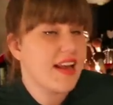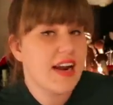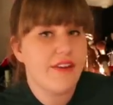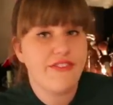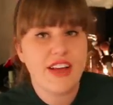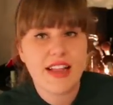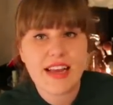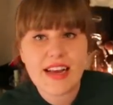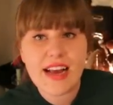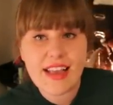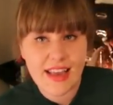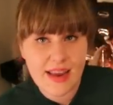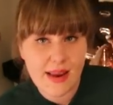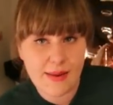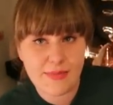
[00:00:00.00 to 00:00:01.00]
and I feel like I
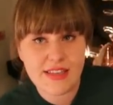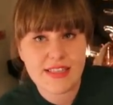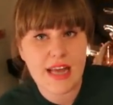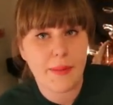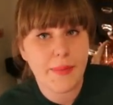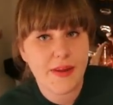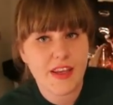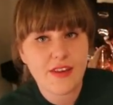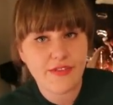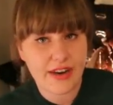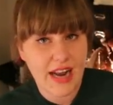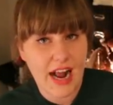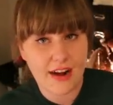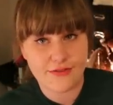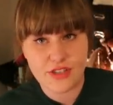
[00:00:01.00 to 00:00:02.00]
can heat this up
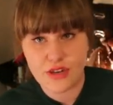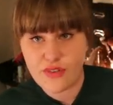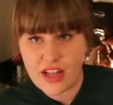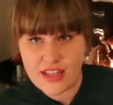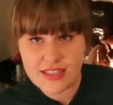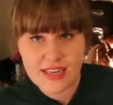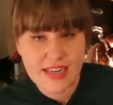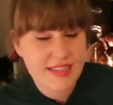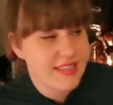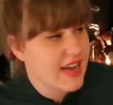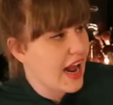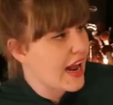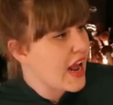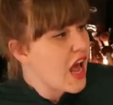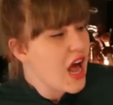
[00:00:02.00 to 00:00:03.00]
even after Valentine's
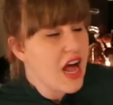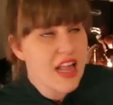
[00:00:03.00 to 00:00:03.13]
Day.